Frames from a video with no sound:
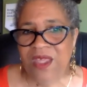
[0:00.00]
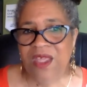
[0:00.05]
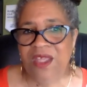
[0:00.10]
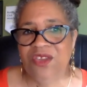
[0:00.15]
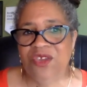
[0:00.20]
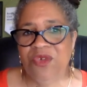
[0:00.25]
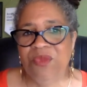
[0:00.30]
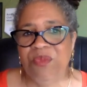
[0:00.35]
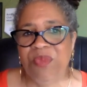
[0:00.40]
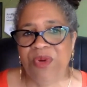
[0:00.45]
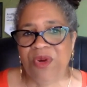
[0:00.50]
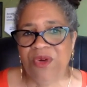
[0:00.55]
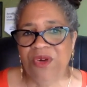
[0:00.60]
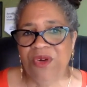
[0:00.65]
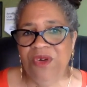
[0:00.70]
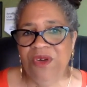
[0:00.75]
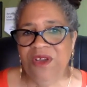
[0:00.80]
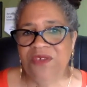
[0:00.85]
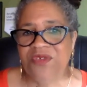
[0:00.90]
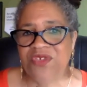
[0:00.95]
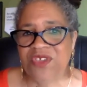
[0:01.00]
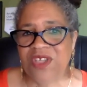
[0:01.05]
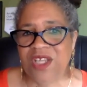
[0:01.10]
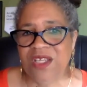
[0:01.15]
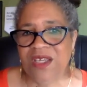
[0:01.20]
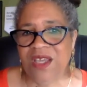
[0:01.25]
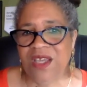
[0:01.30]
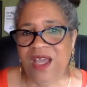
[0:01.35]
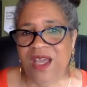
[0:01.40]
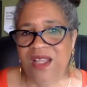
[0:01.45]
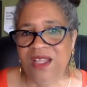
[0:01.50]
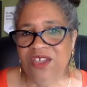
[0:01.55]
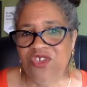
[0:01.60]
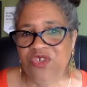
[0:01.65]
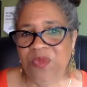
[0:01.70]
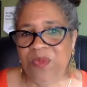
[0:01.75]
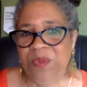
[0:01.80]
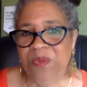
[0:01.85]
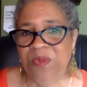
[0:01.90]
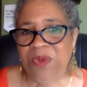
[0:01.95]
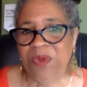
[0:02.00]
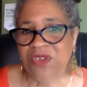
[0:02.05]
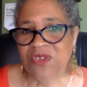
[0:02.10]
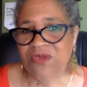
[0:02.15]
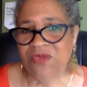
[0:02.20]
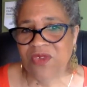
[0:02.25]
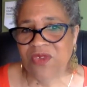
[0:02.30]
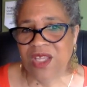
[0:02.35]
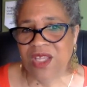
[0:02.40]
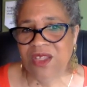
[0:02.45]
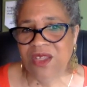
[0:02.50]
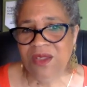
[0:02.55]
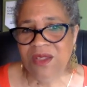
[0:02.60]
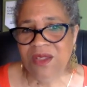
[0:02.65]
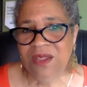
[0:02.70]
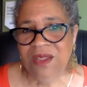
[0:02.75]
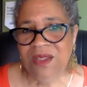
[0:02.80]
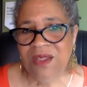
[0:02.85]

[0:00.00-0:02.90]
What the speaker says: in the borough of State College, Pennsylvania,